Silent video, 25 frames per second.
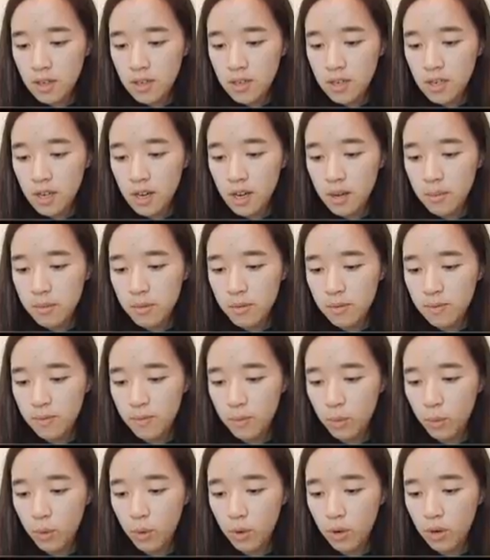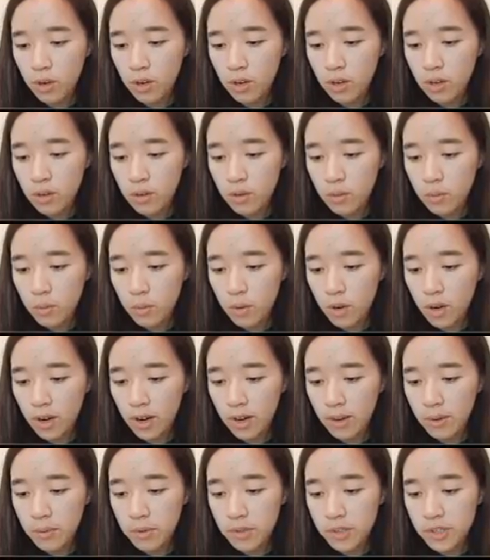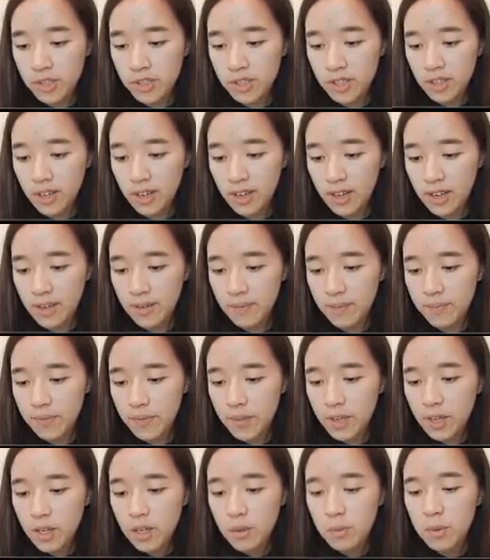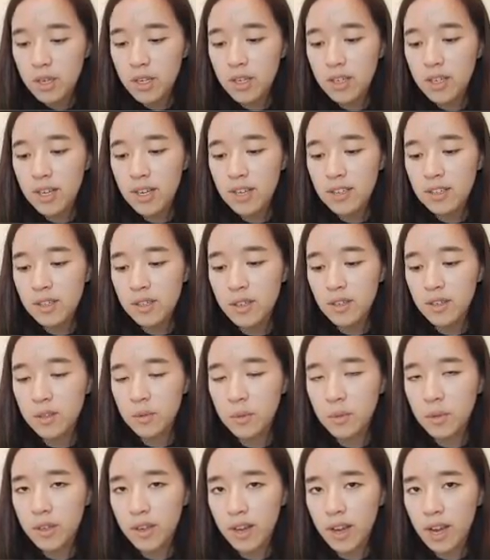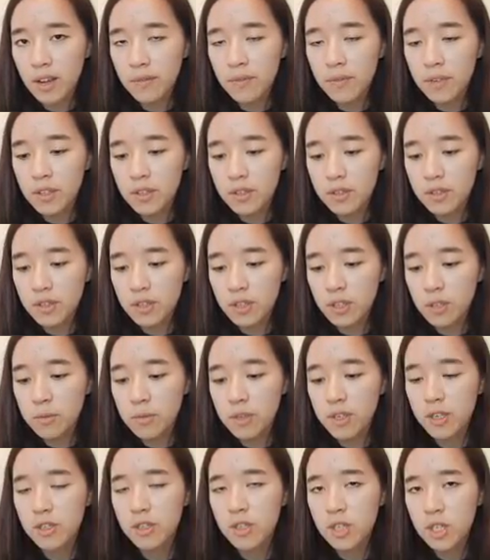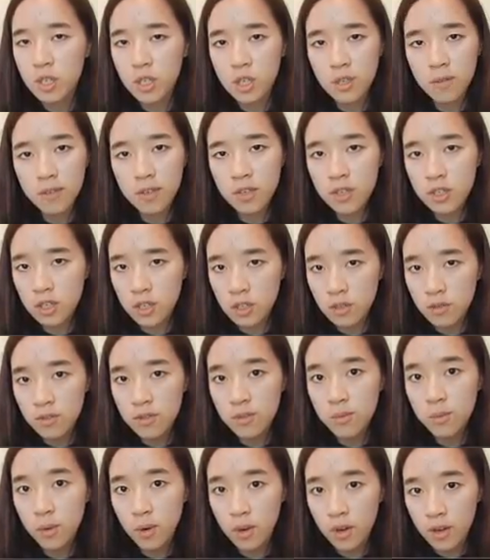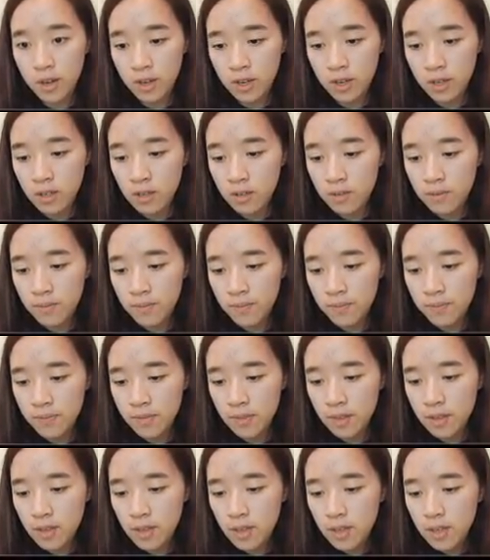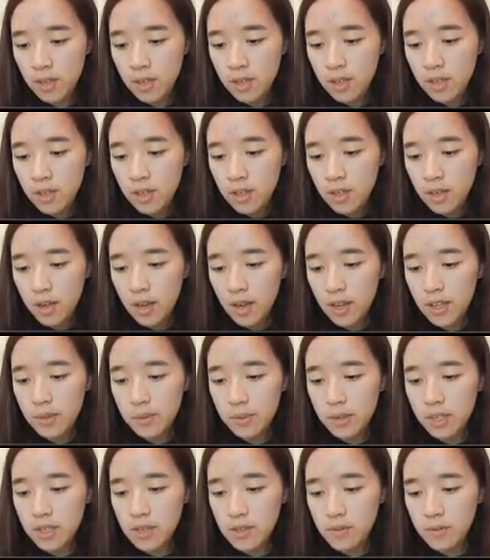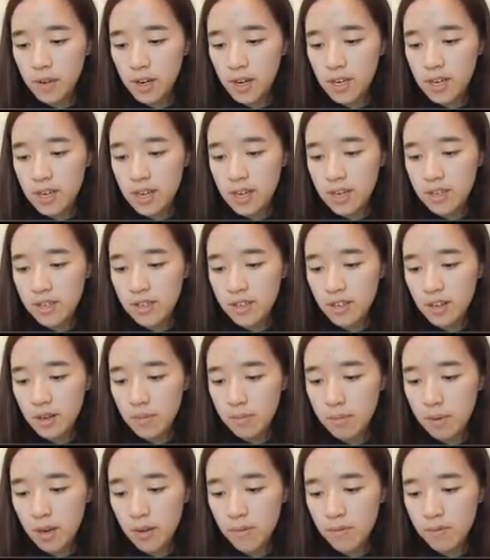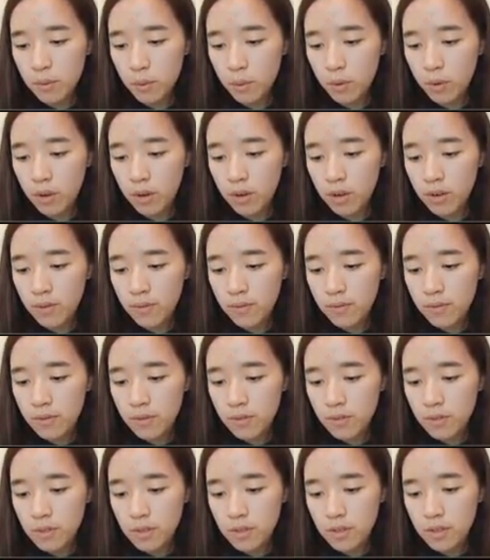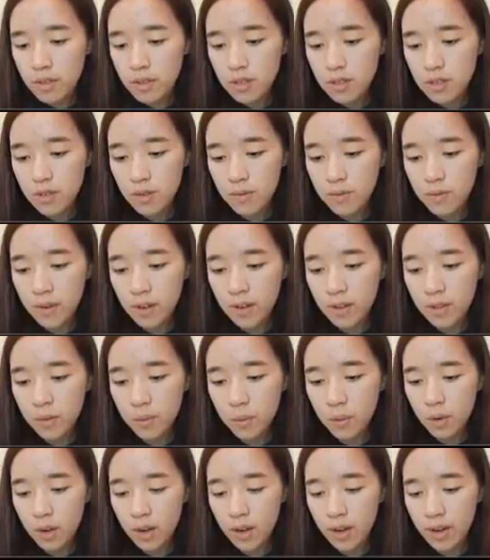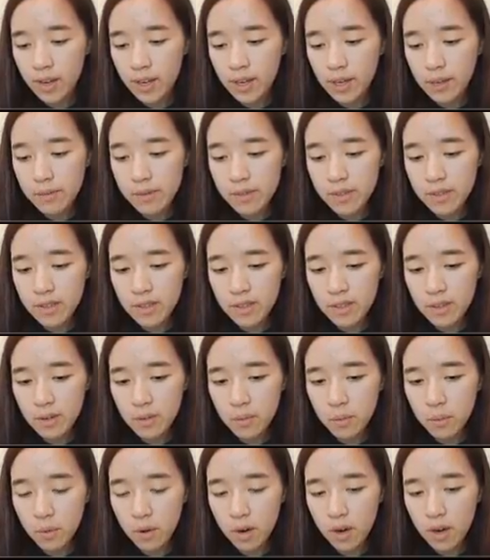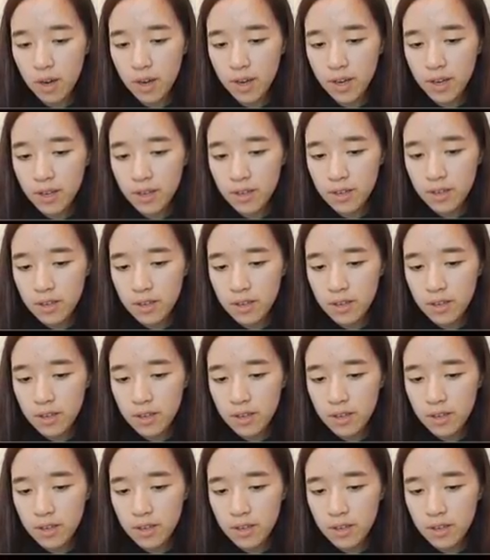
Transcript: times 4y, which is the height. We can cancel out the 1/2 and the 2 because 2 over 2 is 1. And then we can divide each side by 4 to find the y. And we see that y